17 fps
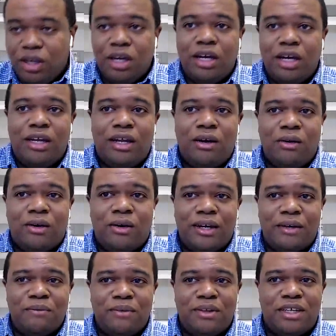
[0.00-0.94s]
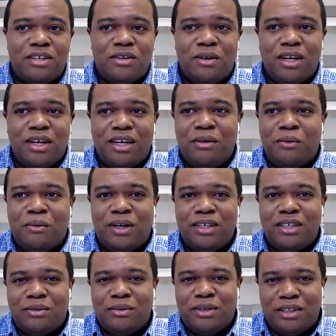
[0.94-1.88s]
And like, okay, let's go ahead and wear
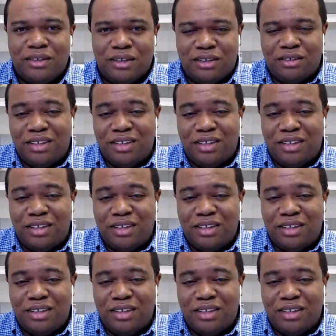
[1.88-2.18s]
this red dress.